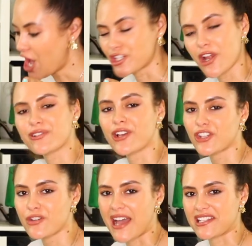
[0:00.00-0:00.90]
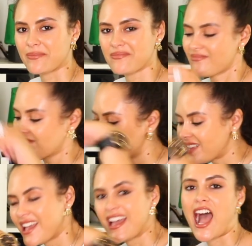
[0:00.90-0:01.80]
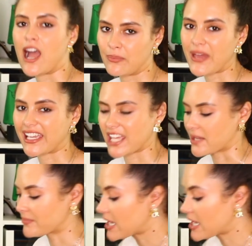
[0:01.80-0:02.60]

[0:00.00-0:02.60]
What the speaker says: Joke's on you, madam. I'm packing.